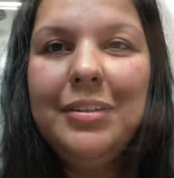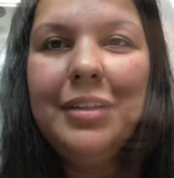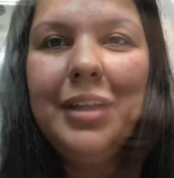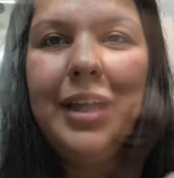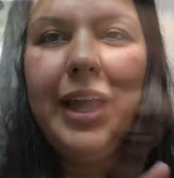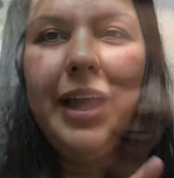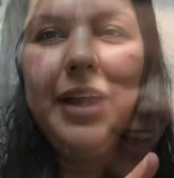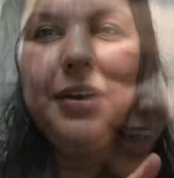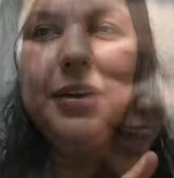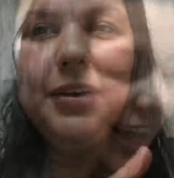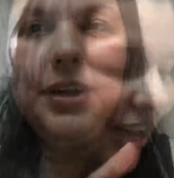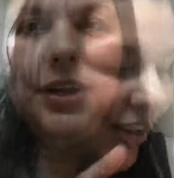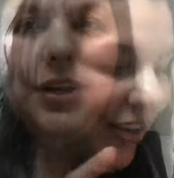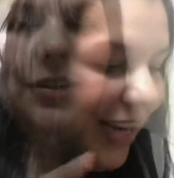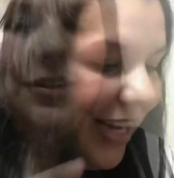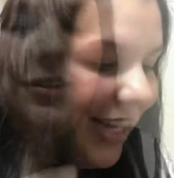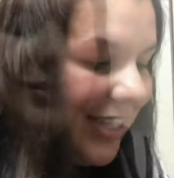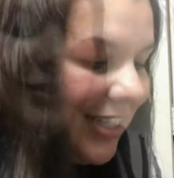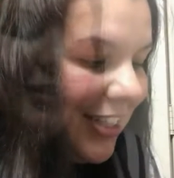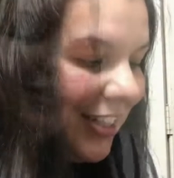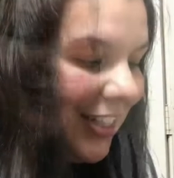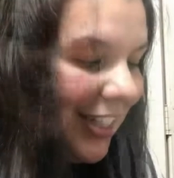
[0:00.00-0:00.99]
I don't know.
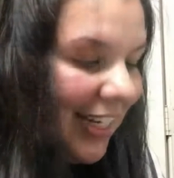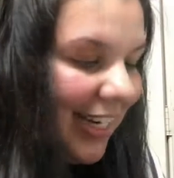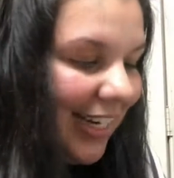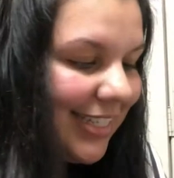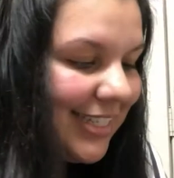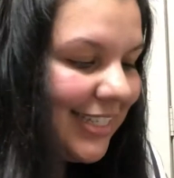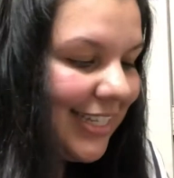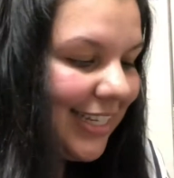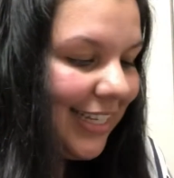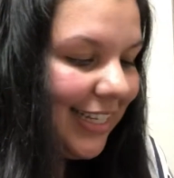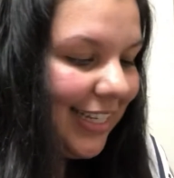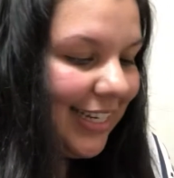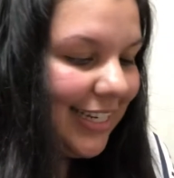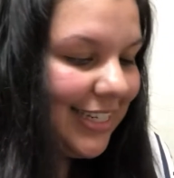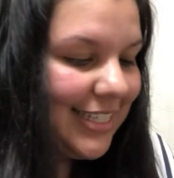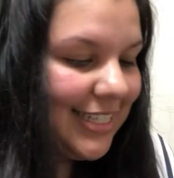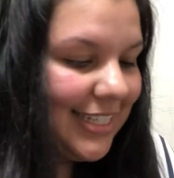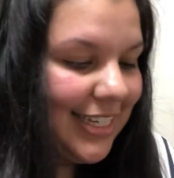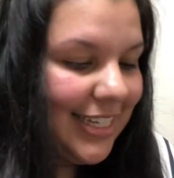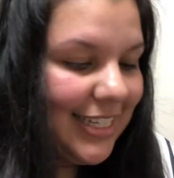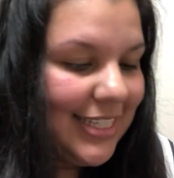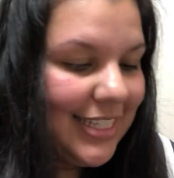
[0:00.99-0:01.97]
Okay, so the next thing that I
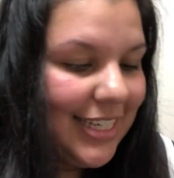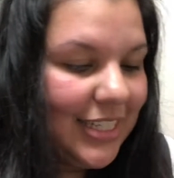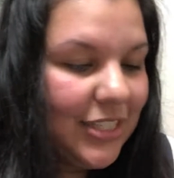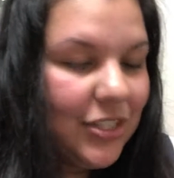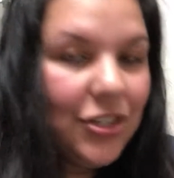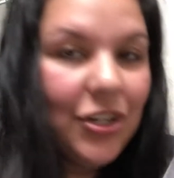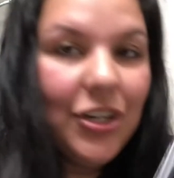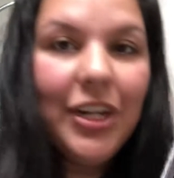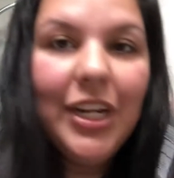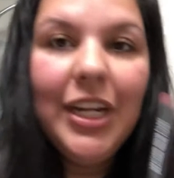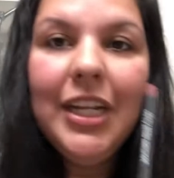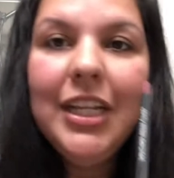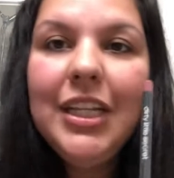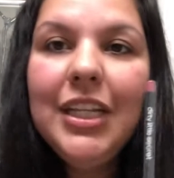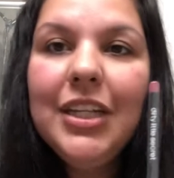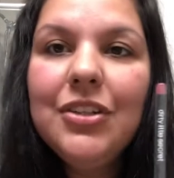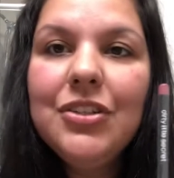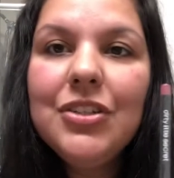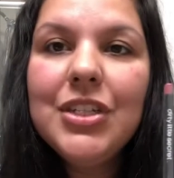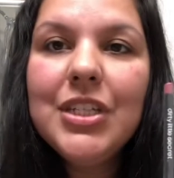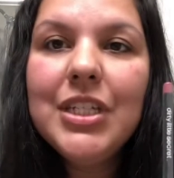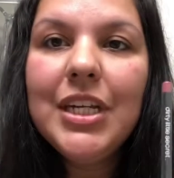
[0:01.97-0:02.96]
see is a Dirty
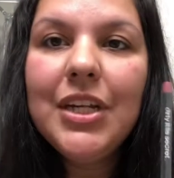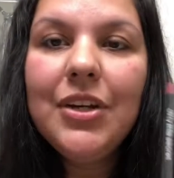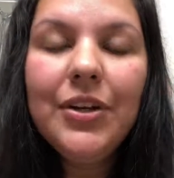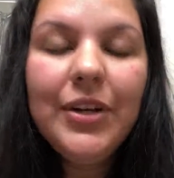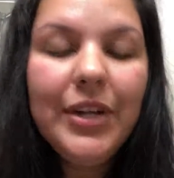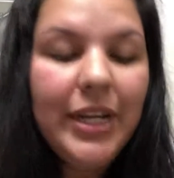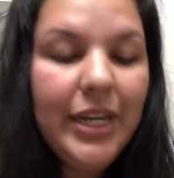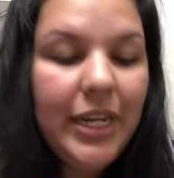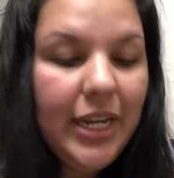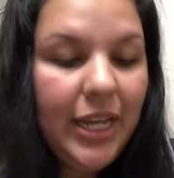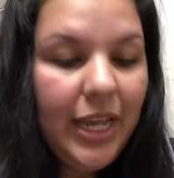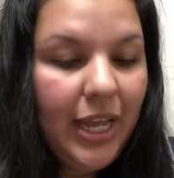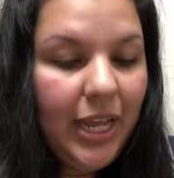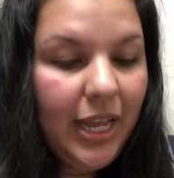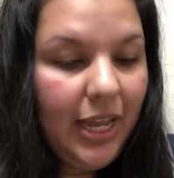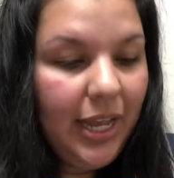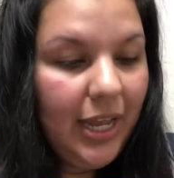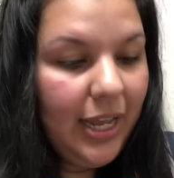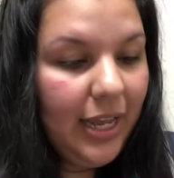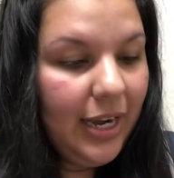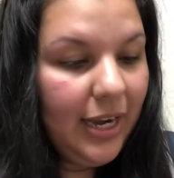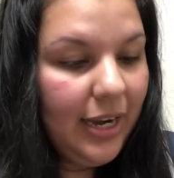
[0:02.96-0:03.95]
Little Secret,
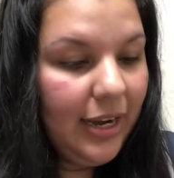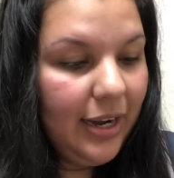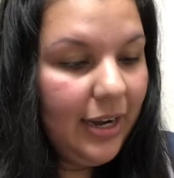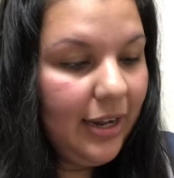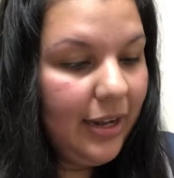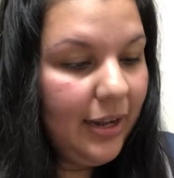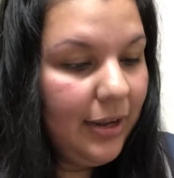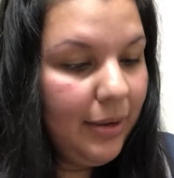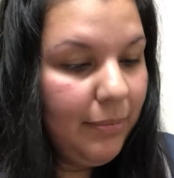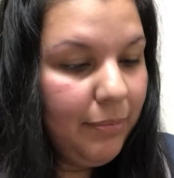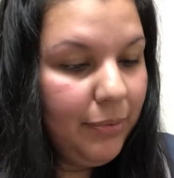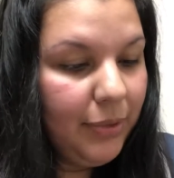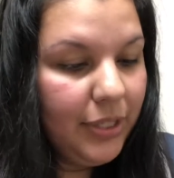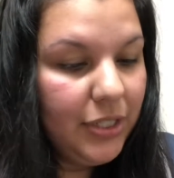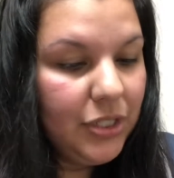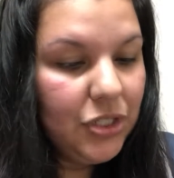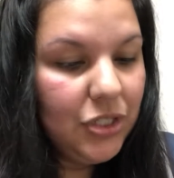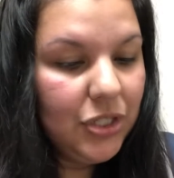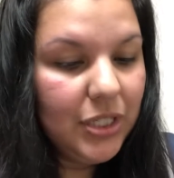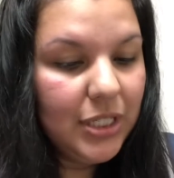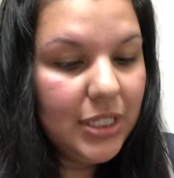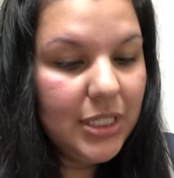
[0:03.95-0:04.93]
and pretty
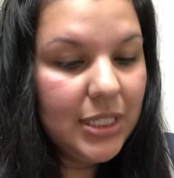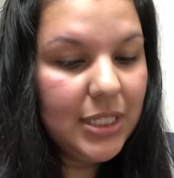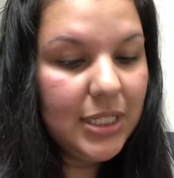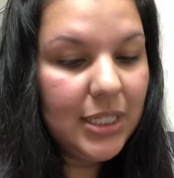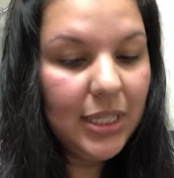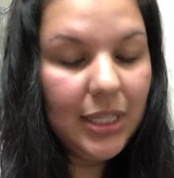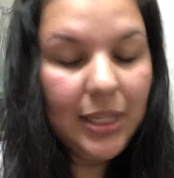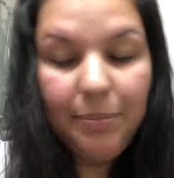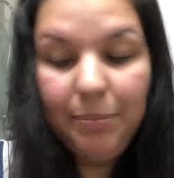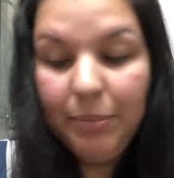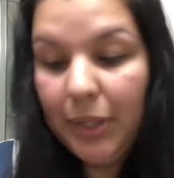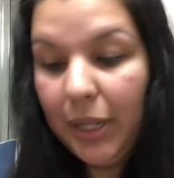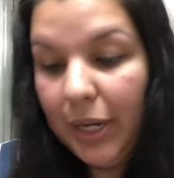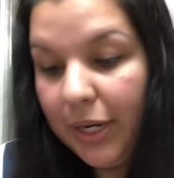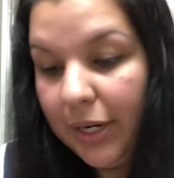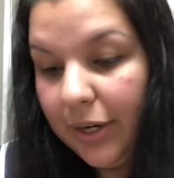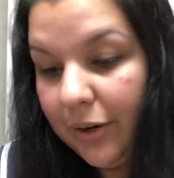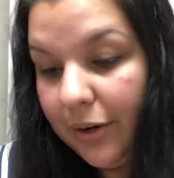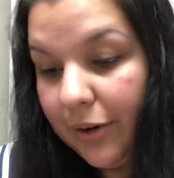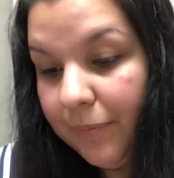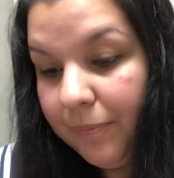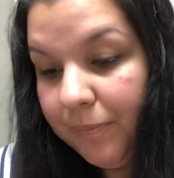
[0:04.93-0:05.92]
sure this is a lip
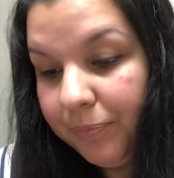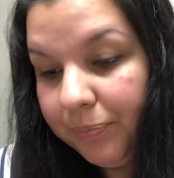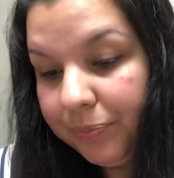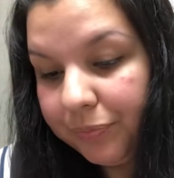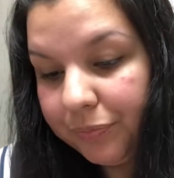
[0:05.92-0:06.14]
liner.